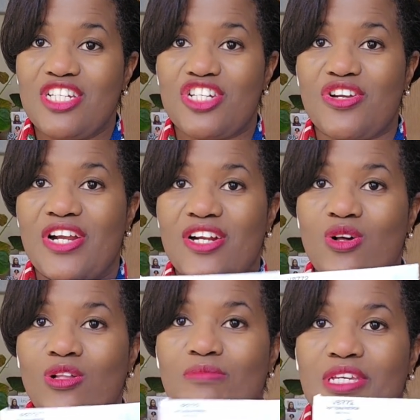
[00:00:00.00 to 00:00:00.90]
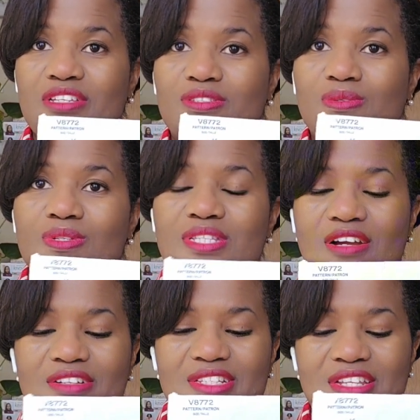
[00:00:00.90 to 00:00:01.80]
shirt at all, because those
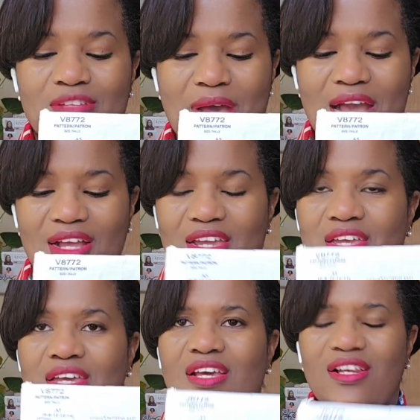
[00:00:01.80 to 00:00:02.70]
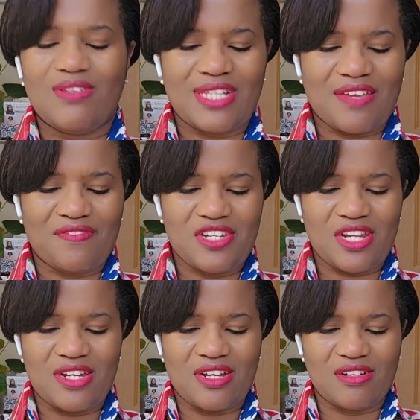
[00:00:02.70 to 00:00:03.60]
darts in the back looks like
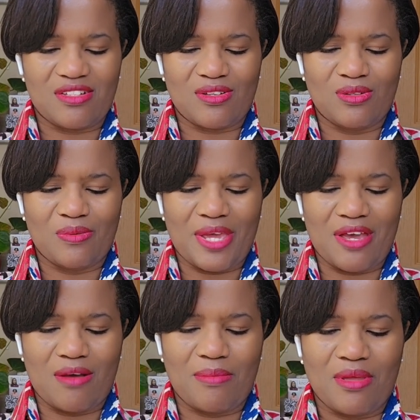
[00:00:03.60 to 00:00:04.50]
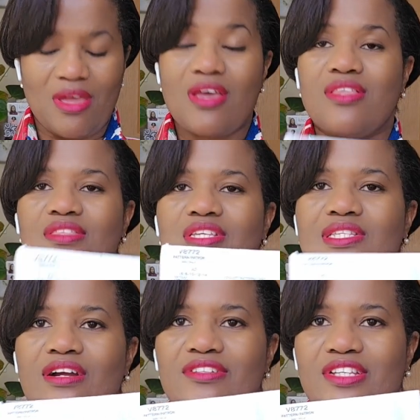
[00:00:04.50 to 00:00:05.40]
fisheye darts all the way up. These
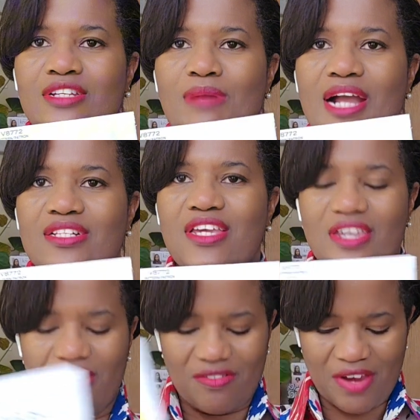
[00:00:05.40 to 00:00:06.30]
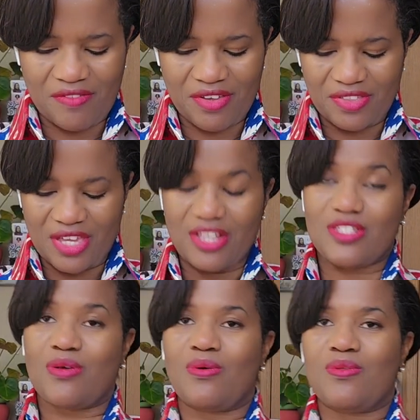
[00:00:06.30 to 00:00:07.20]
darts in the back take care of everything. So